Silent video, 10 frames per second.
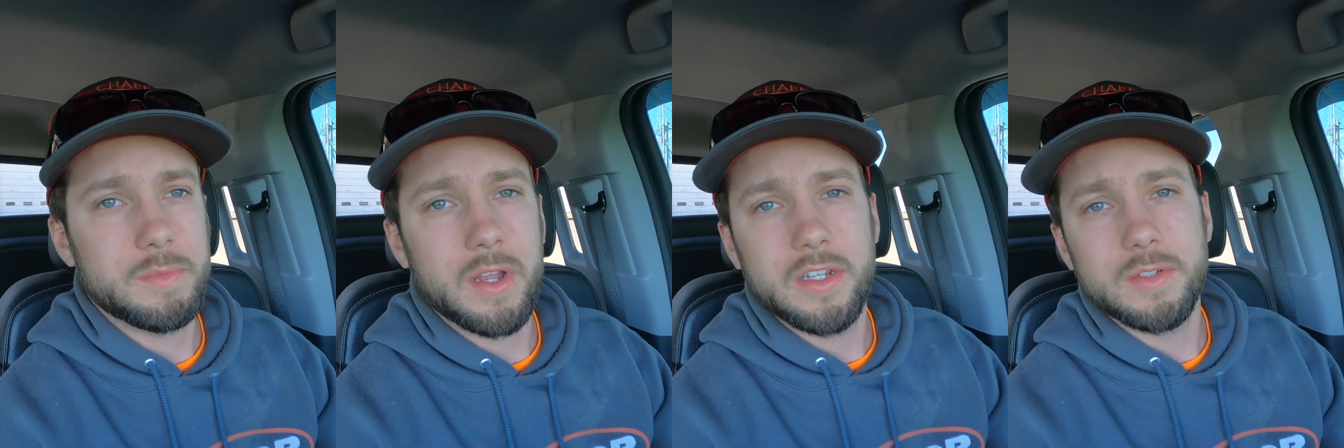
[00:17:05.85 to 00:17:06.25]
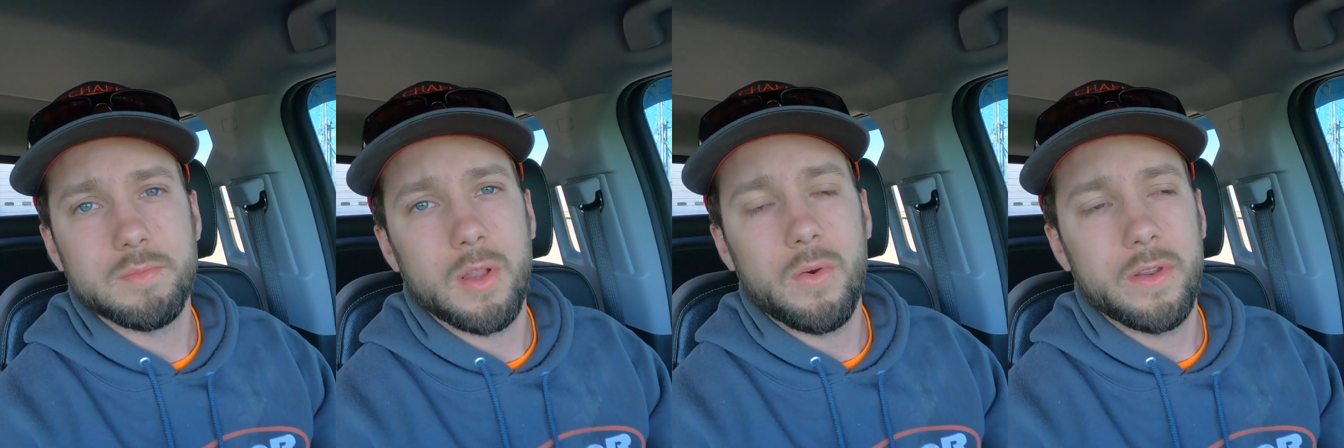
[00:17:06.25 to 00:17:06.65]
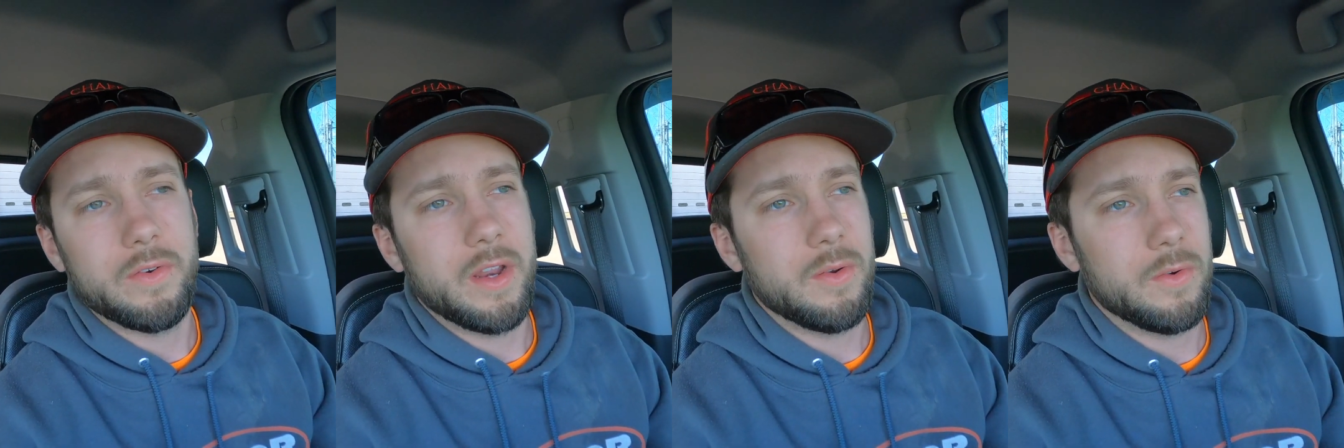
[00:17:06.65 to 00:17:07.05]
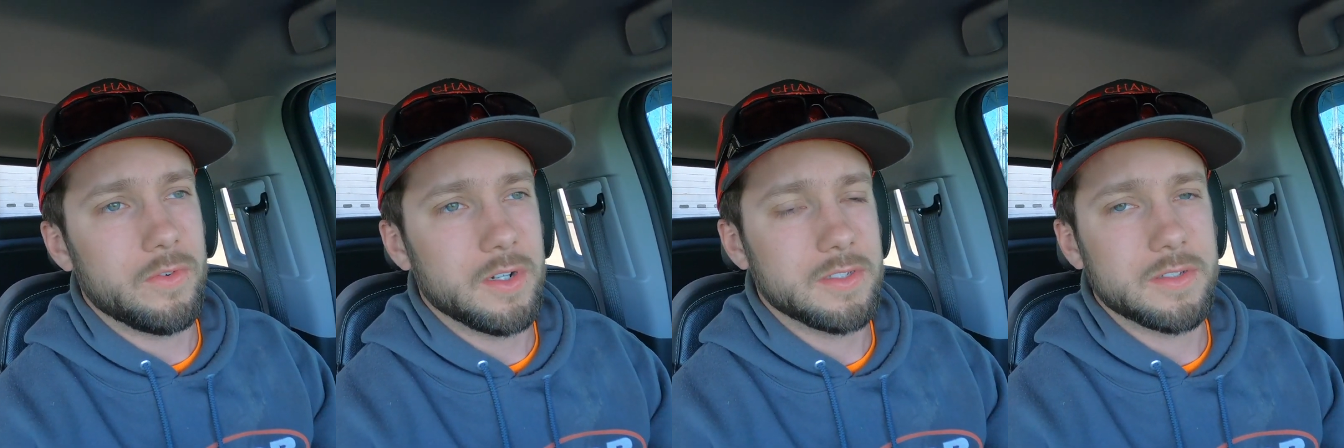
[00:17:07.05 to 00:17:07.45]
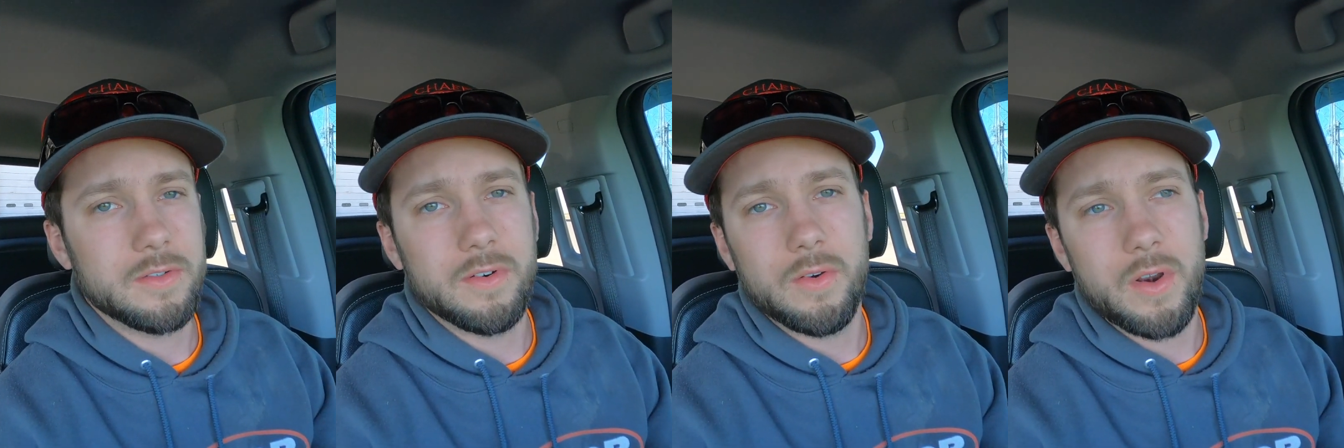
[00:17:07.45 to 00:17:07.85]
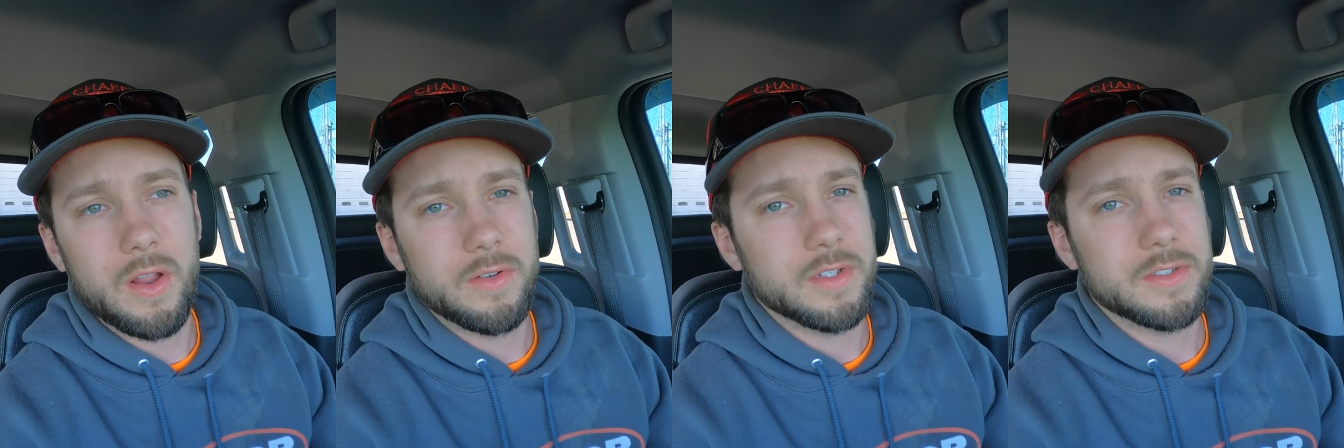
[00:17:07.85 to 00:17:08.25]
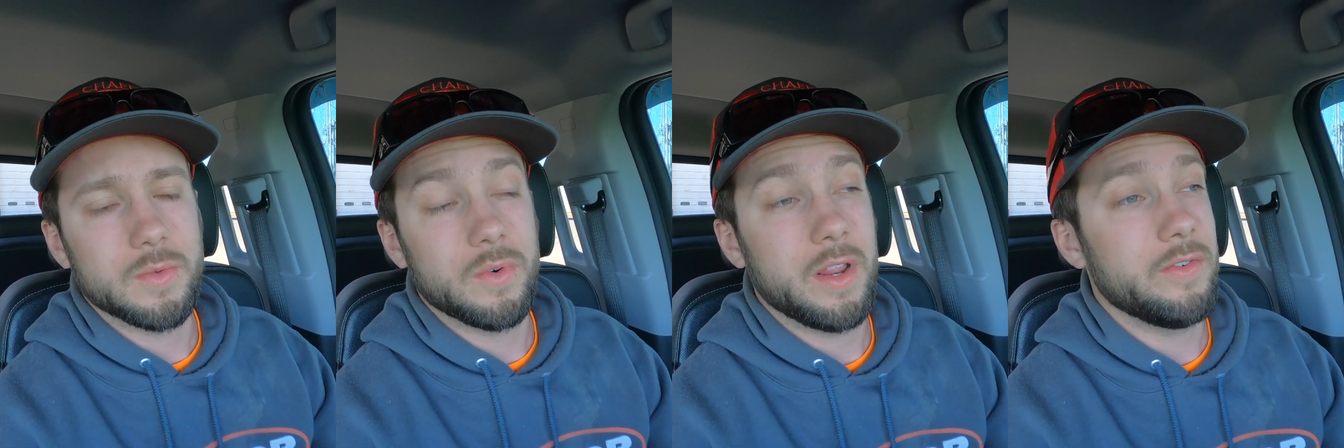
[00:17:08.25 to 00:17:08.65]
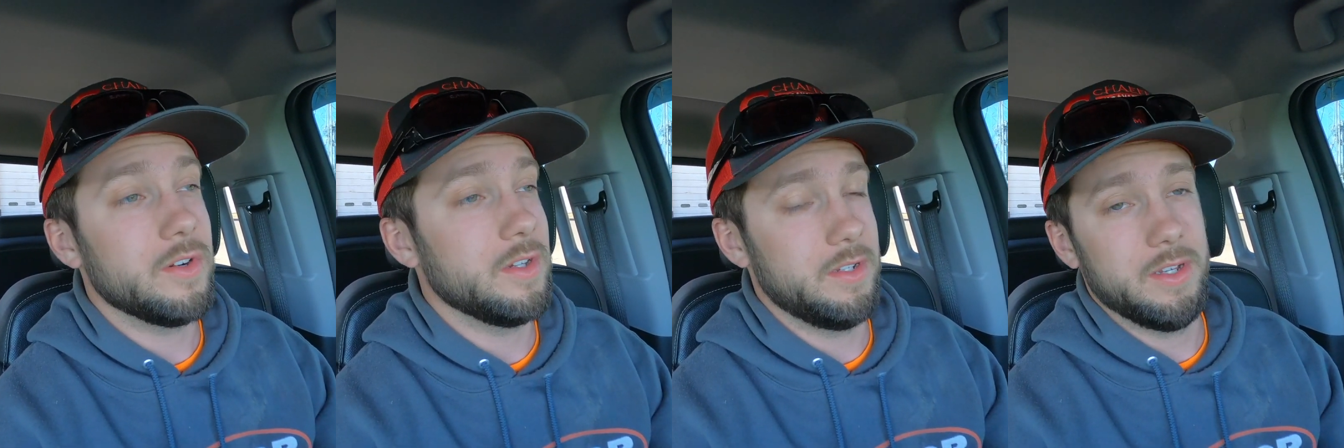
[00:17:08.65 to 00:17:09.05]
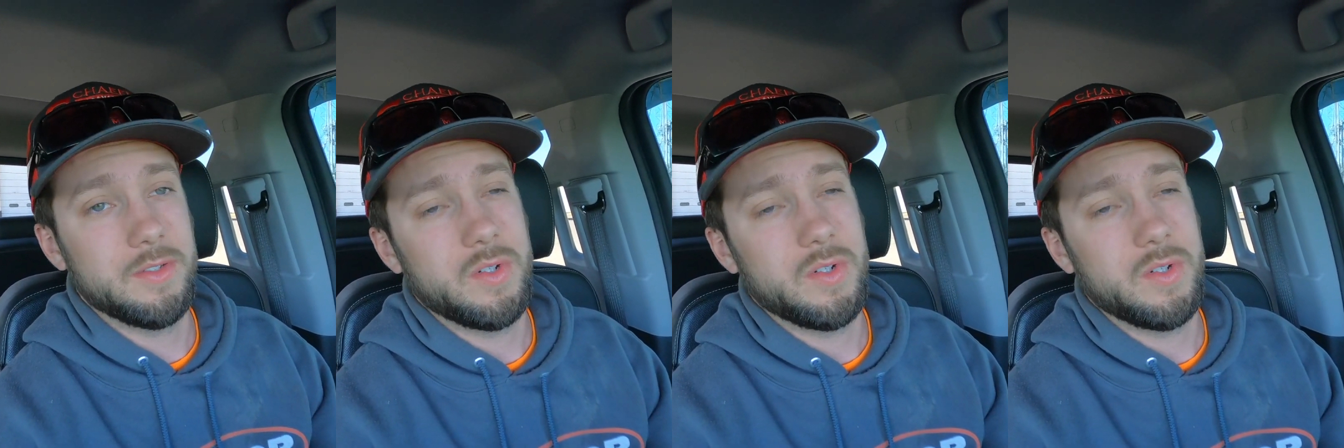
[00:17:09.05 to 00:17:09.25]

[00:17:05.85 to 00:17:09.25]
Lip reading: Probably just blowing it right over us or around us or whatever it does.